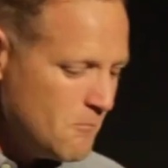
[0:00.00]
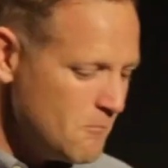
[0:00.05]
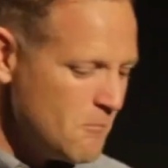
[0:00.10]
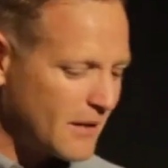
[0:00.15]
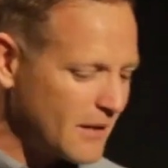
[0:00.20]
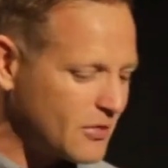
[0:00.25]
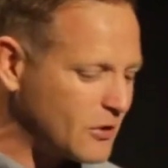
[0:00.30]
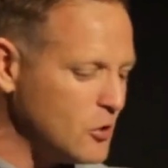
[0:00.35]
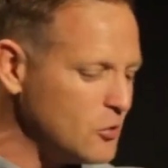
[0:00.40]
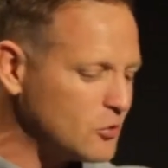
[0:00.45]

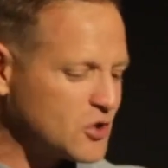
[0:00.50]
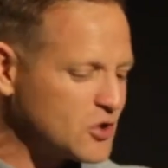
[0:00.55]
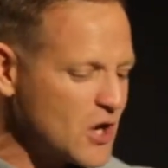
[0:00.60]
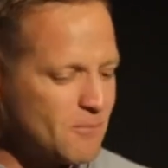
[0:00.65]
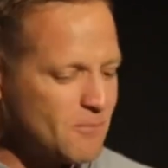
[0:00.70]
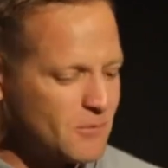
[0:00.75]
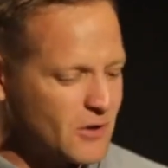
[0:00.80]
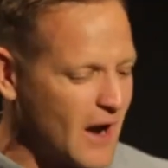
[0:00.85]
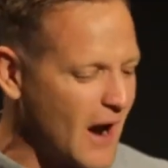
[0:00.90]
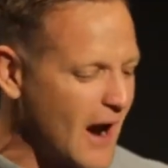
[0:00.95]
Matthew
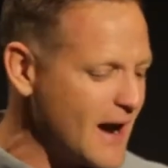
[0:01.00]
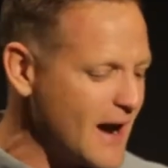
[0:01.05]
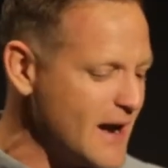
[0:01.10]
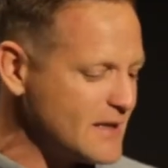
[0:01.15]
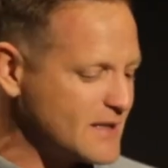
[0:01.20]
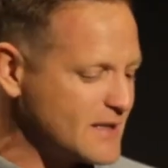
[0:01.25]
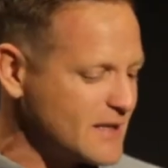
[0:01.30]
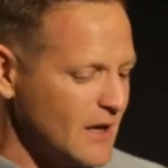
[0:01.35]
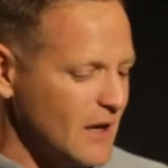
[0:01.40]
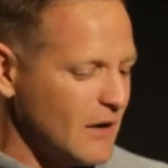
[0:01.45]
chapter
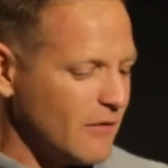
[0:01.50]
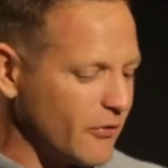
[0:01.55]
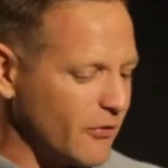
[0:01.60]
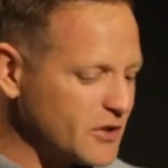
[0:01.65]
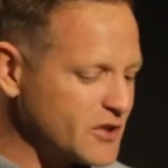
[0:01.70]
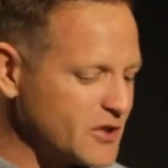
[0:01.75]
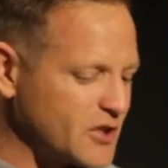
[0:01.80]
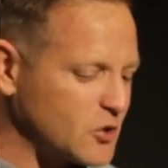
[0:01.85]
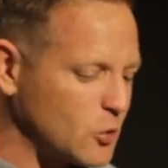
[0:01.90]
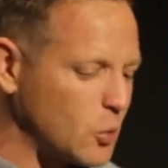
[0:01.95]
8,
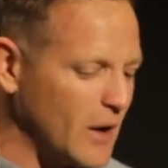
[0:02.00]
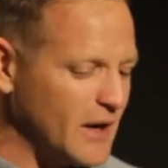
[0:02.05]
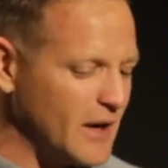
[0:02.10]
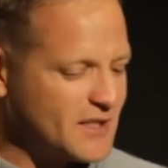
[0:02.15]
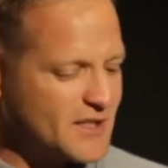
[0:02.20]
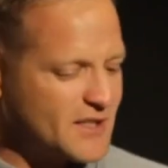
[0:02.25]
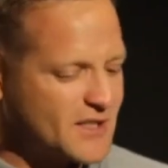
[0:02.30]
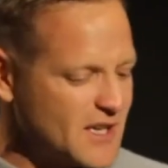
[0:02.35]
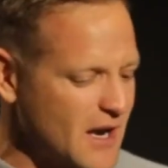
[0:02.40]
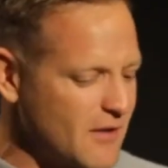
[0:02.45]
verse
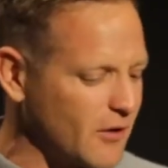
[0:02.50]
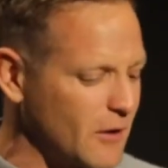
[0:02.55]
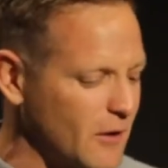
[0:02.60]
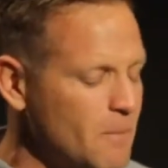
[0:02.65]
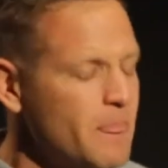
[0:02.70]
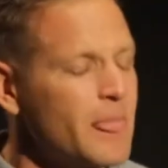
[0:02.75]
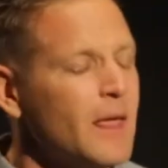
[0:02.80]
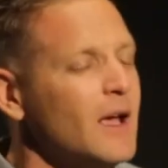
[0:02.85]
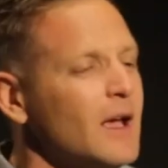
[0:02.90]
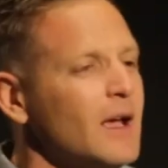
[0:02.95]

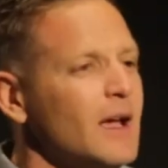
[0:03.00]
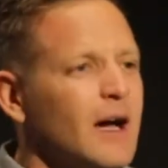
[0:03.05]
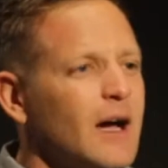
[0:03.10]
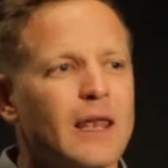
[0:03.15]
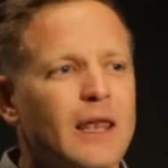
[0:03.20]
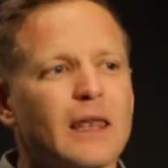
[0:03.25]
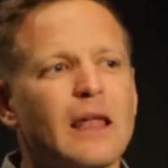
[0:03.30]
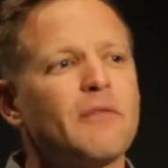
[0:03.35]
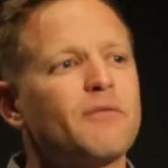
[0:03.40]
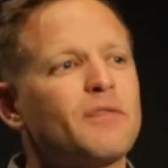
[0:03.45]
27.
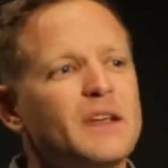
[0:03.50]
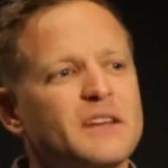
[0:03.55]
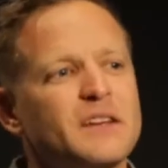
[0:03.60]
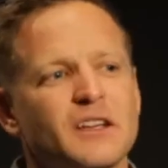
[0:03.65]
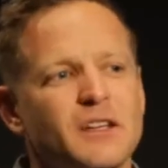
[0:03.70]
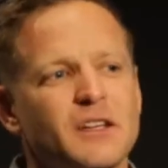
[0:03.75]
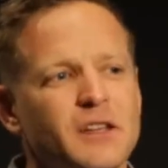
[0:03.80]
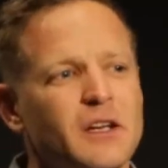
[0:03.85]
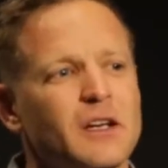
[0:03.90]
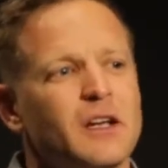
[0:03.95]
I love
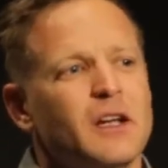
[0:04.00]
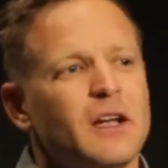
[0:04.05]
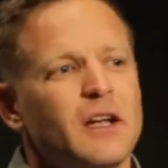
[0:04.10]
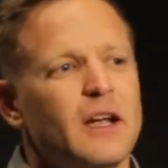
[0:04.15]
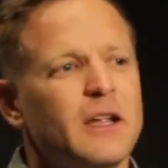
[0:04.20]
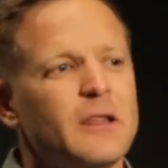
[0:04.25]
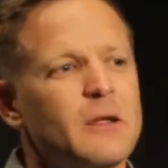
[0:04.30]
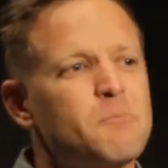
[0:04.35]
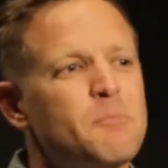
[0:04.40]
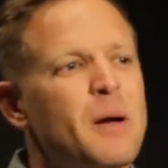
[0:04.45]
this in
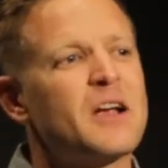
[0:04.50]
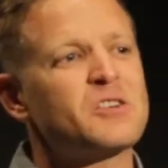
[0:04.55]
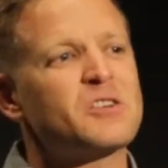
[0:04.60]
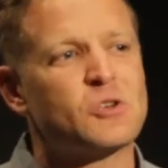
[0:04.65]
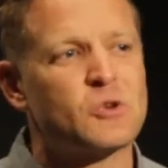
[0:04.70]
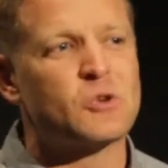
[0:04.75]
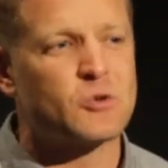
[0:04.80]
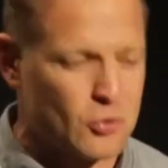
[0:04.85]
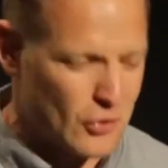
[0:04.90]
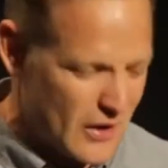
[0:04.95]
the
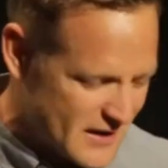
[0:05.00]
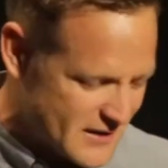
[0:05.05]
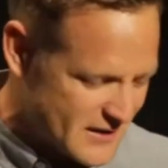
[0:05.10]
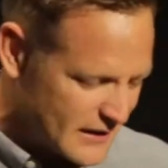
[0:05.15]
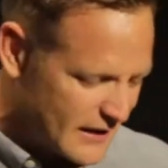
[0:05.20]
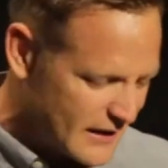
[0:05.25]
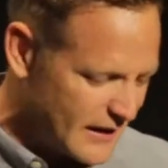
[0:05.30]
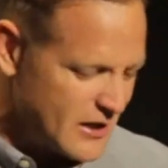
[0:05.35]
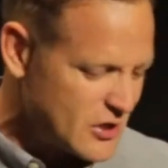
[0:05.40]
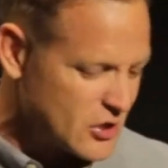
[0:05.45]
Passion
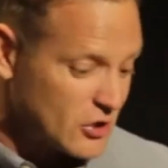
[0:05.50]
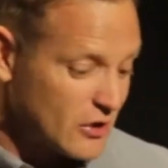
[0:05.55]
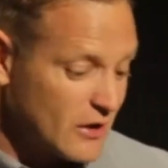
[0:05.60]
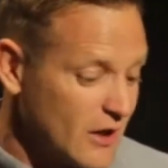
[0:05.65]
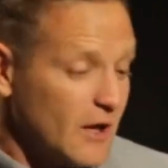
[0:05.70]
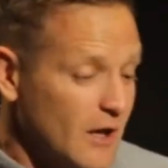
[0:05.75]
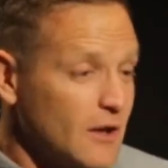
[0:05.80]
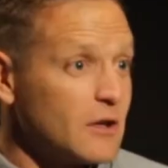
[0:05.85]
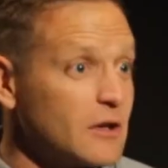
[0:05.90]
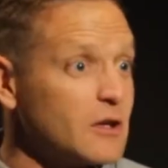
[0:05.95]

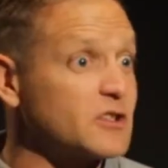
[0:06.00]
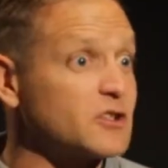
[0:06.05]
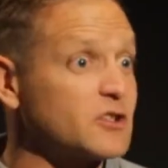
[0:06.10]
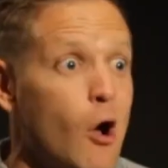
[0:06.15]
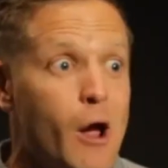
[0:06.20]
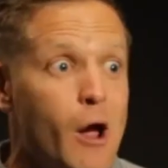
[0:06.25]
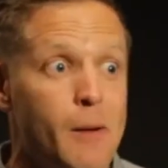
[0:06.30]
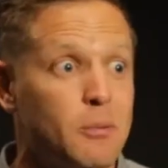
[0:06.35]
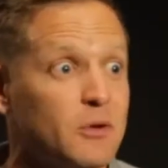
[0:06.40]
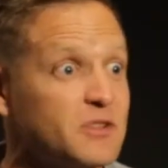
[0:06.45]
Translation. The
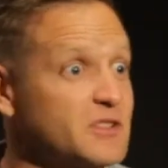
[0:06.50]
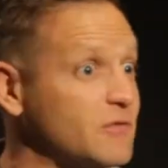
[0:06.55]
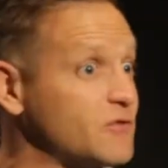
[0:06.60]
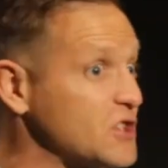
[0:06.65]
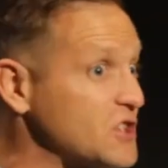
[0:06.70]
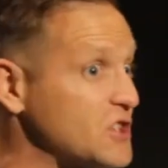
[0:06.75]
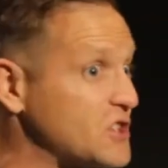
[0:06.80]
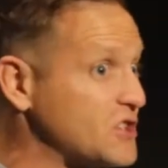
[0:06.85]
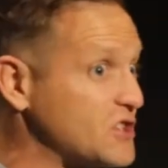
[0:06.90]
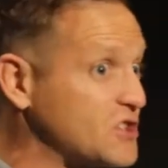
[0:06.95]
disciples
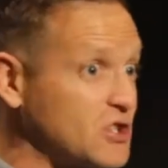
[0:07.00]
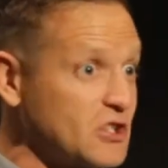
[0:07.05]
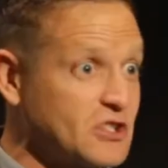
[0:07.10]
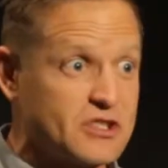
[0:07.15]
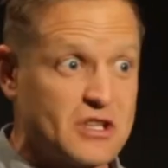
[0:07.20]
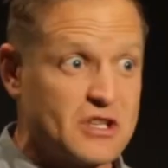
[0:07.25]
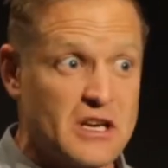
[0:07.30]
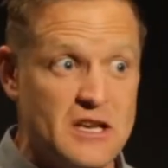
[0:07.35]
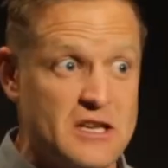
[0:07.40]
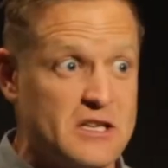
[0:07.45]
have just
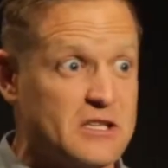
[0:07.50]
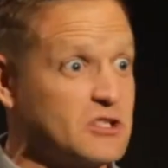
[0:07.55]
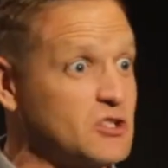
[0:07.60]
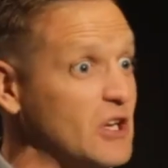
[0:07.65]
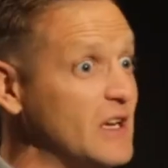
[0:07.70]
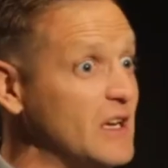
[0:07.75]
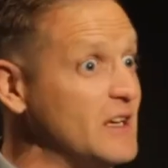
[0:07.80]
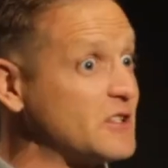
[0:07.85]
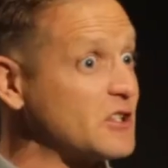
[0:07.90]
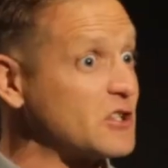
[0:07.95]
seen
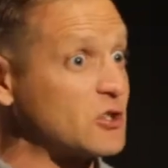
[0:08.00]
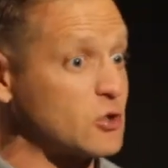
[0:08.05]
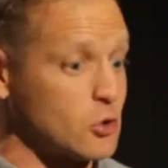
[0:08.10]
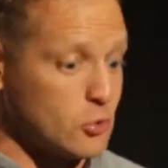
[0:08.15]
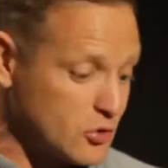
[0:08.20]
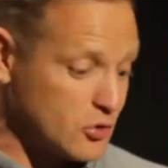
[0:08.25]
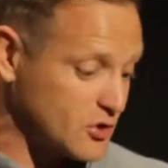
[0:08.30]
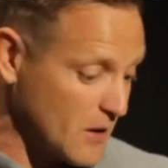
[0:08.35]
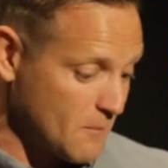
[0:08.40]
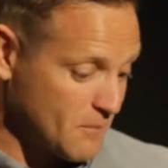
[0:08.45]
Jesus
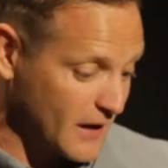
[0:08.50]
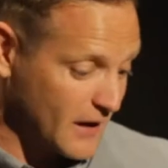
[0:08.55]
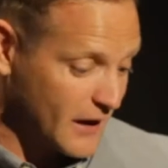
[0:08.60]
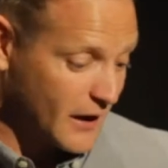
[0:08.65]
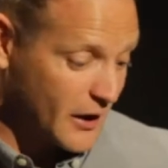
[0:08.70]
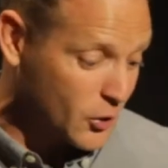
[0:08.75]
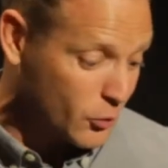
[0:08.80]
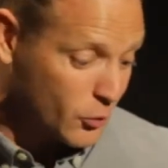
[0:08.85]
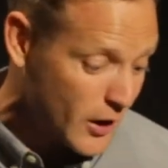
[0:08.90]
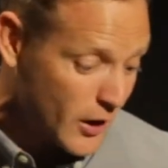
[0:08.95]
do
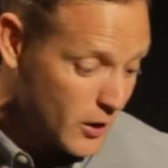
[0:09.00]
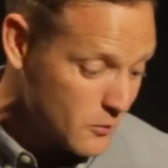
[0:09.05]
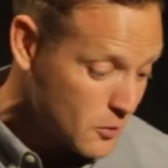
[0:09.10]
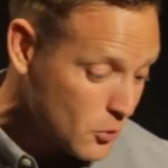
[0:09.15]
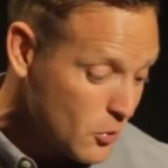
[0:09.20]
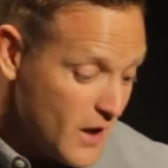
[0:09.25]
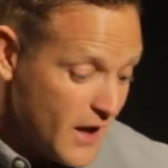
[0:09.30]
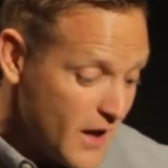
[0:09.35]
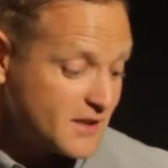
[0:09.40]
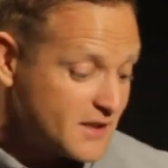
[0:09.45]
something
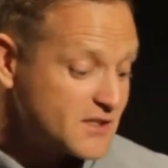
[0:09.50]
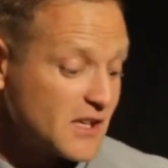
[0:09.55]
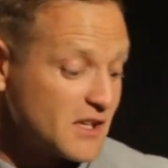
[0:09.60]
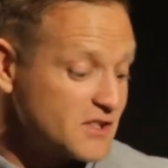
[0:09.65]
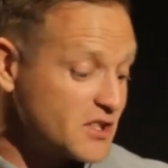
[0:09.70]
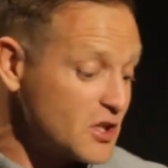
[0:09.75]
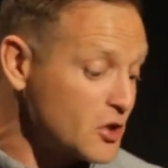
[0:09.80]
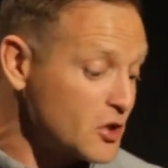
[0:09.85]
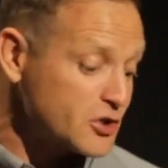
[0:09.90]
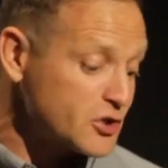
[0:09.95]
incredible. It
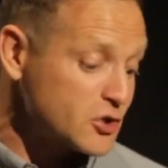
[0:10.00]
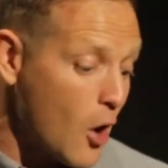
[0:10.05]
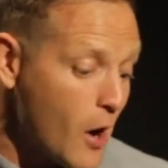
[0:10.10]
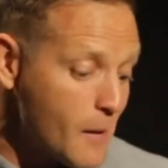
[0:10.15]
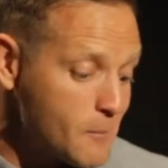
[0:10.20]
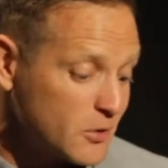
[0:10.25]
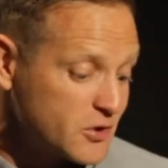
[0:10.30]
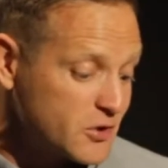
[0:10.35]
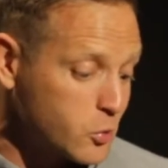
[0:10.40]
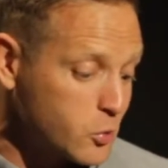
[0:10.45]
says, "The
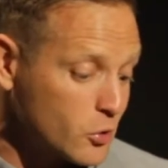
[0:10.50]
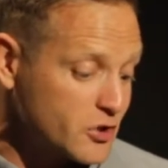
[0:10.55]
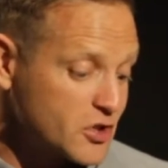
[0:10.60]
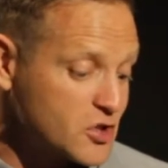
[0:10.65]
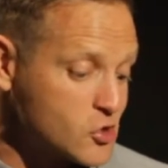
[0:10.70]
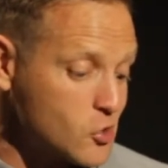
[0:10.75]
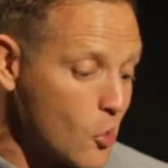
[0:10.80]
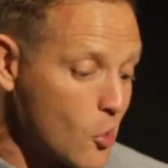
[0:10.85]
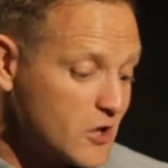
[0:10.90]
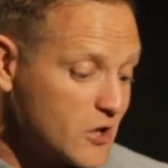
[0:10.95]
disciples were
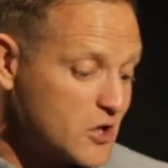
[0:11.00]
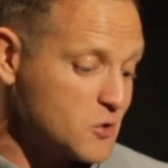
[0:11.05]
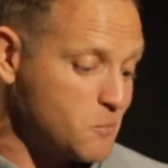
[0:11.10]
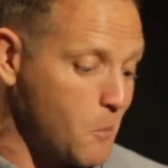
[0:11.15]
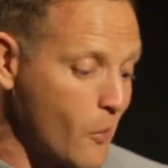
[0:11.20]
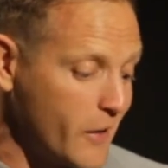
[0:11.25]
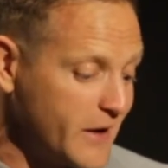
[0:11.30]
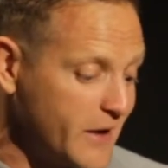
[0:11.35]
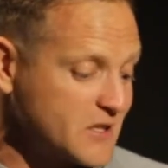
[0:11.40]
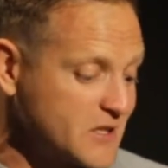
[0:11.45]

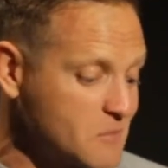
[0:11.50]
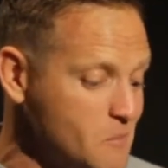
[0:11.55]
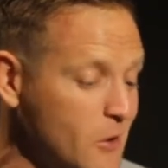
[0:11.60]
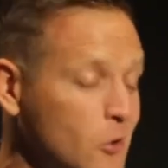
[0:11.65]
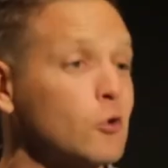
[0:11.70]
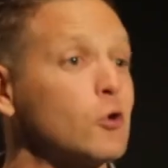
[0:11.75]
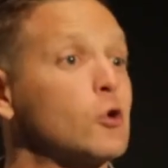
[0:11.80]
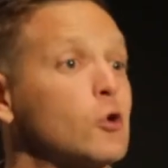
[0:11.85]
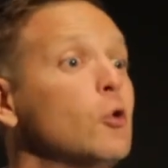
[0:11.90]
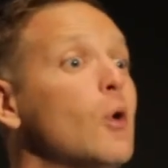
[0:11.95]
astonished by His
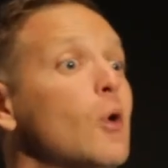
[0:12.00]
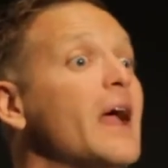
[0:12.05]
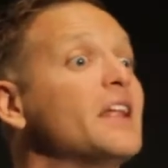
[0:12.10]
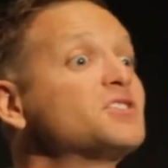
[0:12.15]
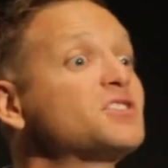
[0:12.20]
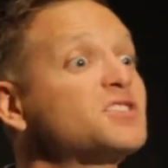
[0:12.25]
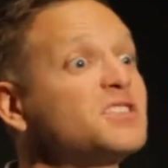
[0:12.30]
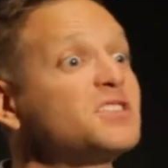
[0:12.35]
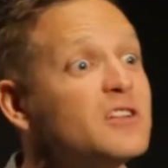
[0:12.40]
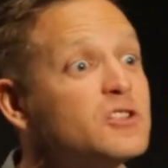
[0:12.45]
miracle
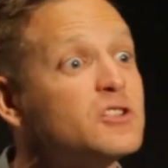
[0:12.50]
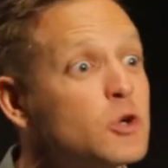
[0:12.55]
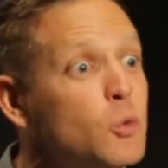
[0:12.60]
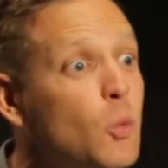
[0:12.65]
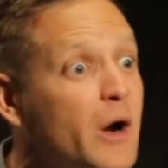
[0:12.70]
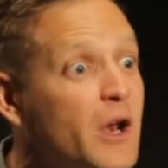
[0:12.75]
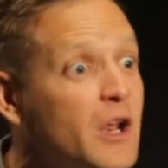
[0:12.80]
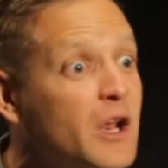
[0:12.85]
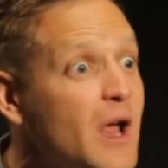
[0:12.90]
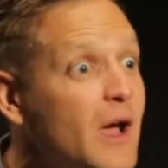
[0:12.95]
and said to
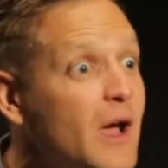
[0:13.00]
one